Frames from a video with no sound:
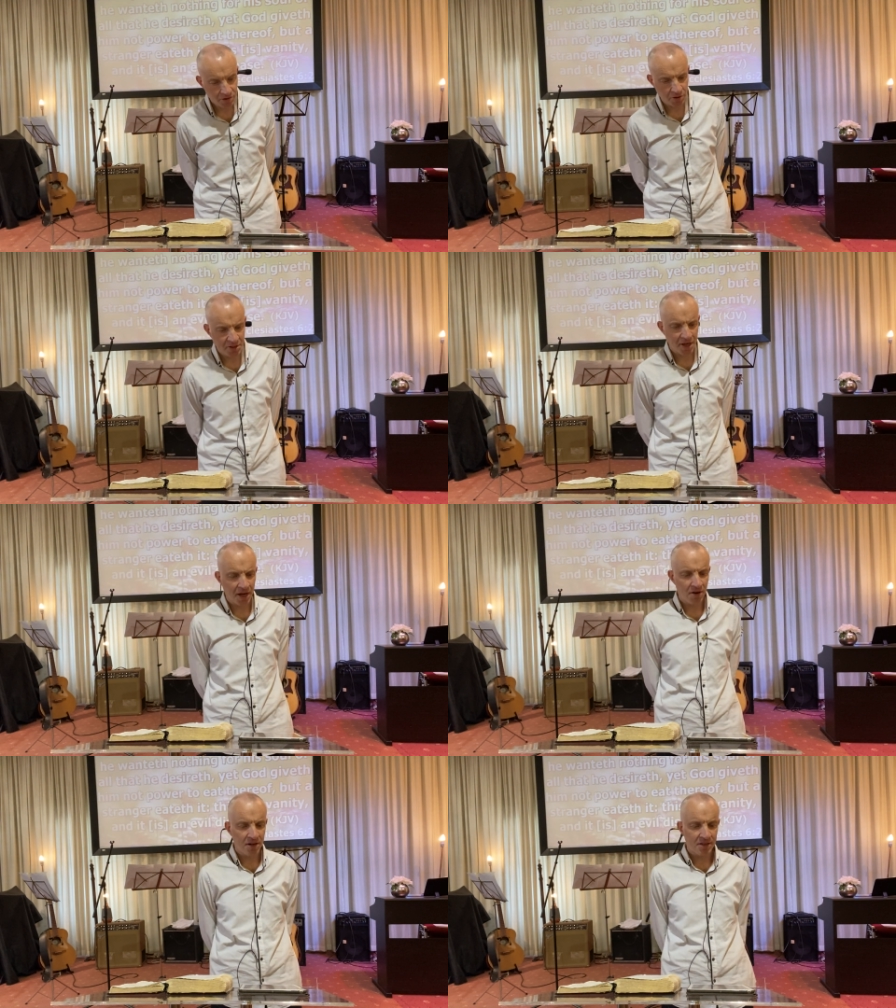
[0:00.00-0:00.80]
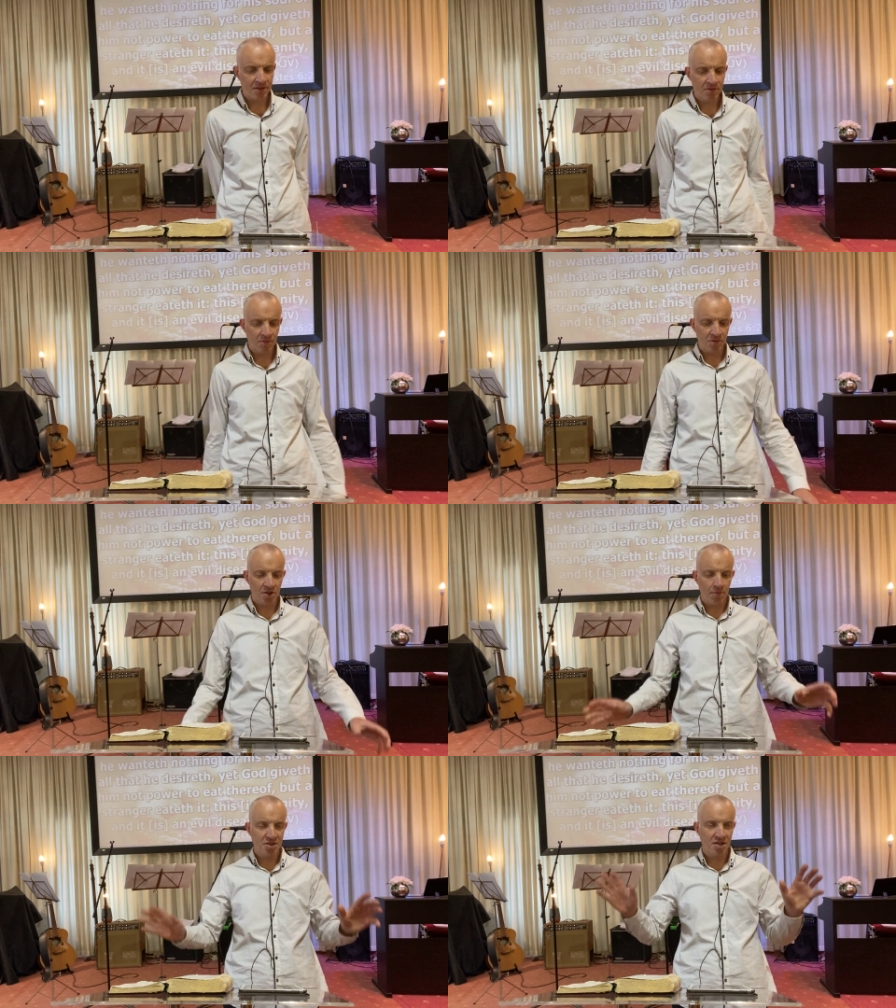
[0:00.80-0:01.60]
He's saying here,
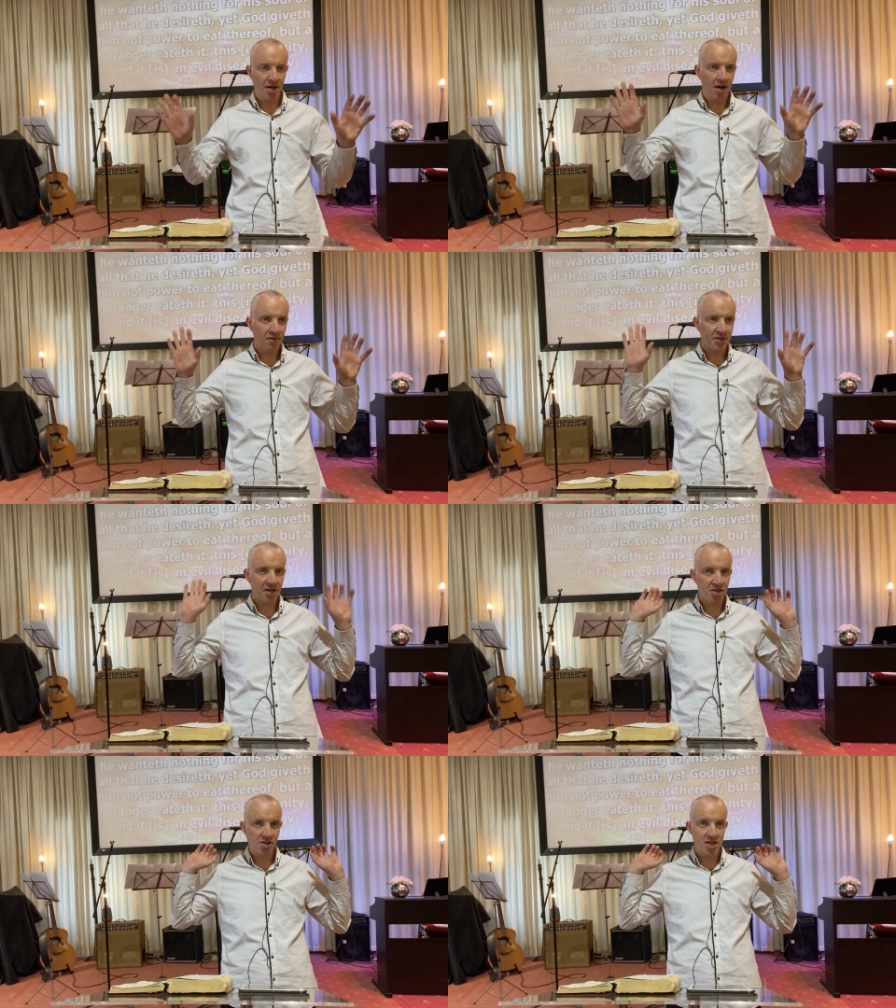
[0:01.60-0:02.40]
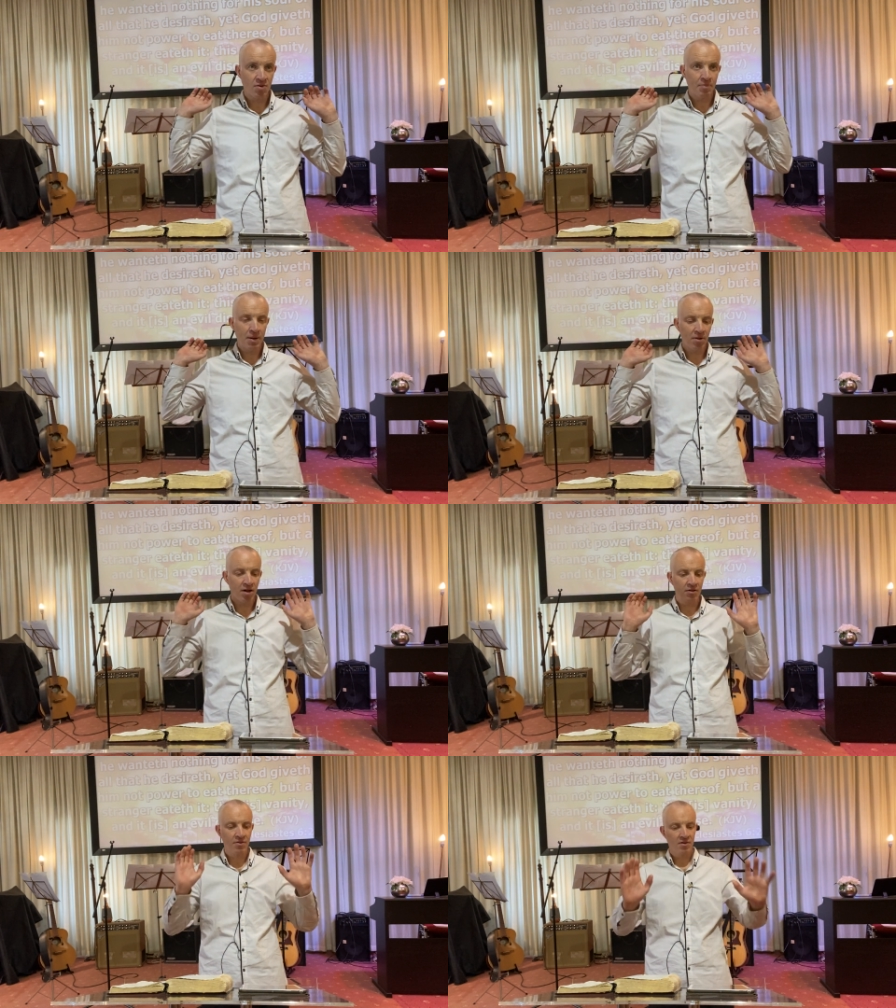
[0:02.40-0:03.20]
Solomon's saying here, I've seen a situation where people
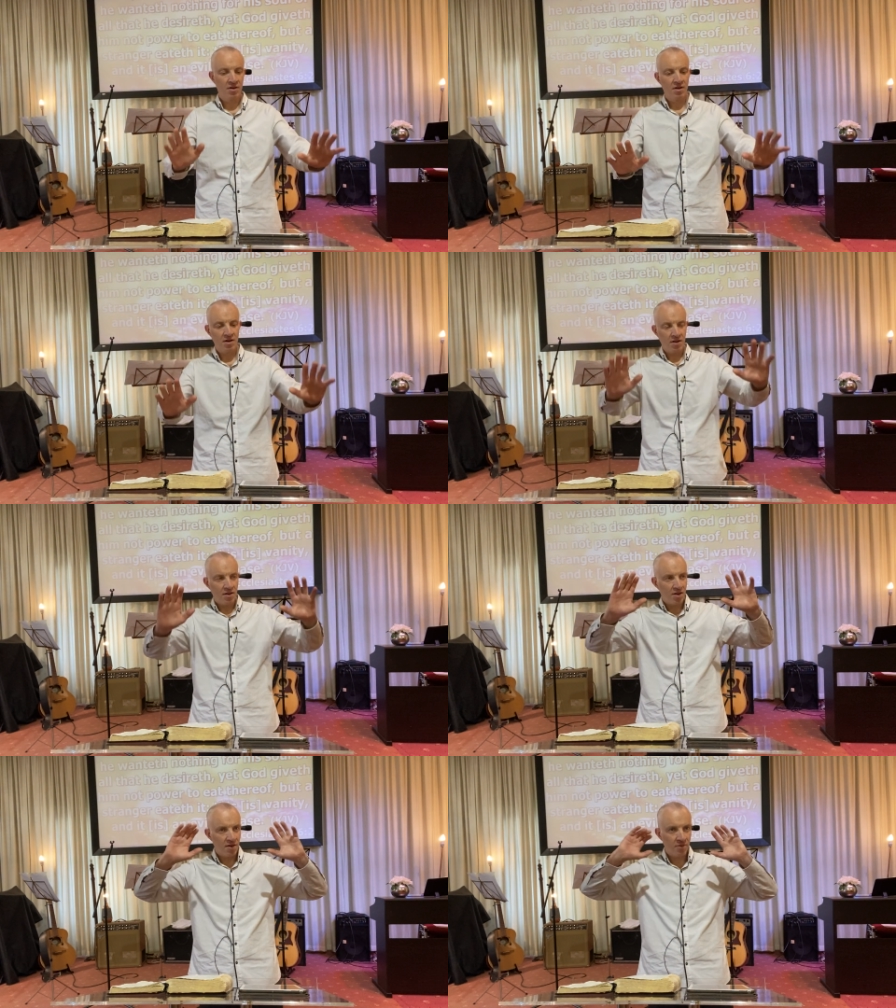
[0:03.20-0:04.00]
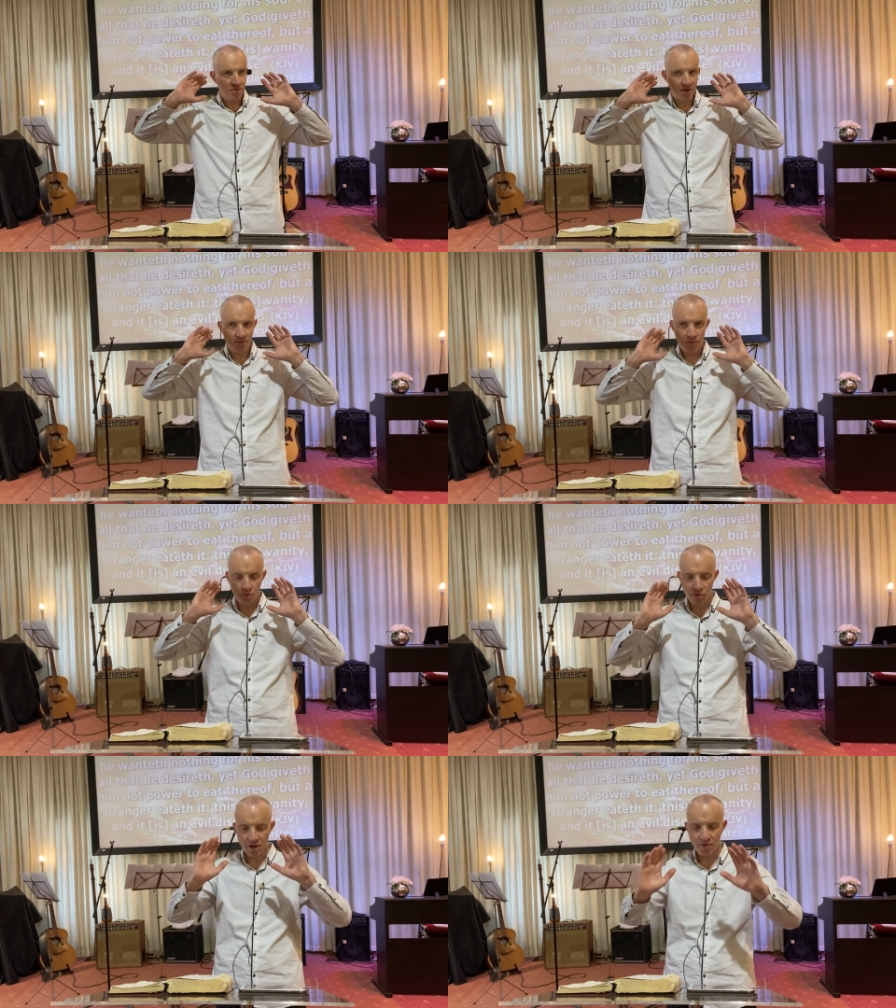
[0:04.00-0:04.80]
have, if they've,
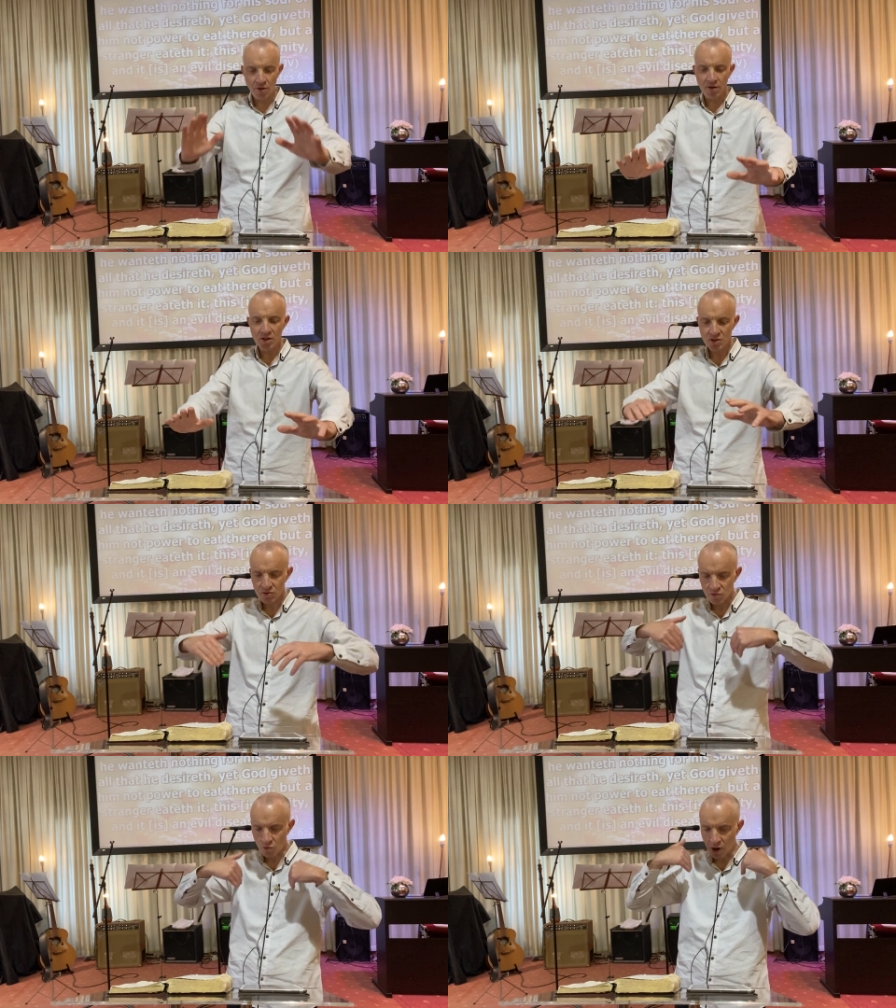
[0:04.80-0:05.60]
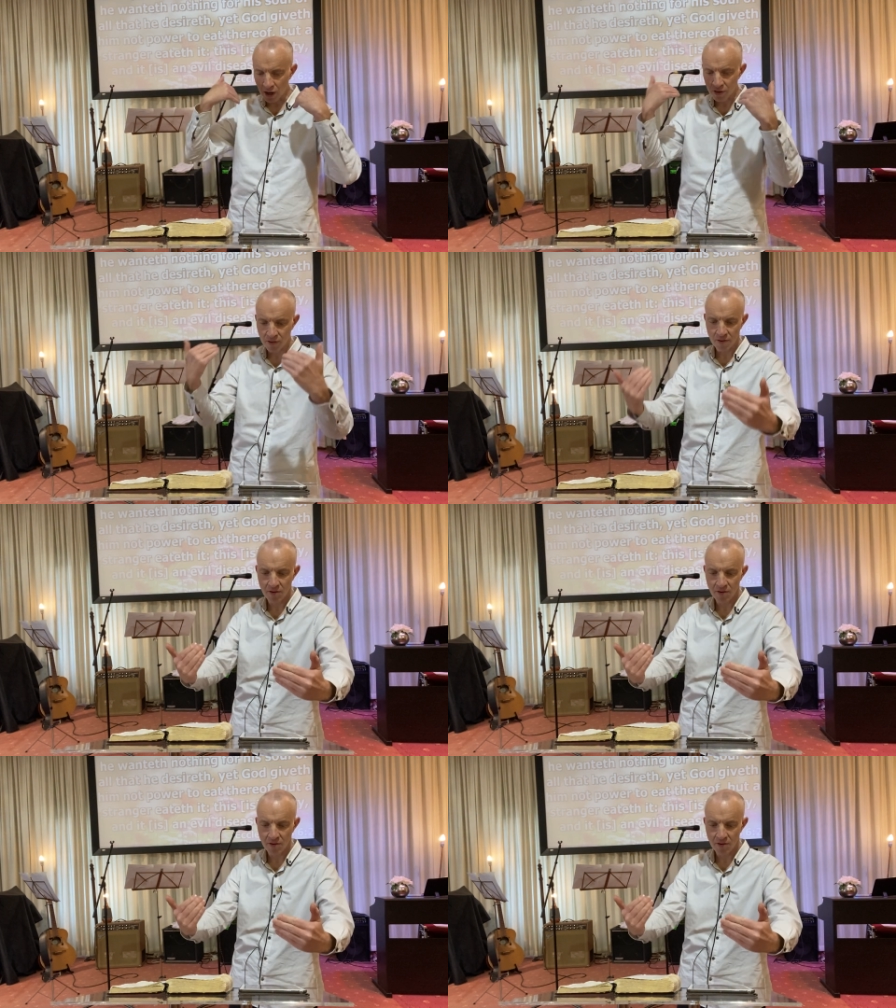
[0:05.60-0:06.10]
they've all this wealth,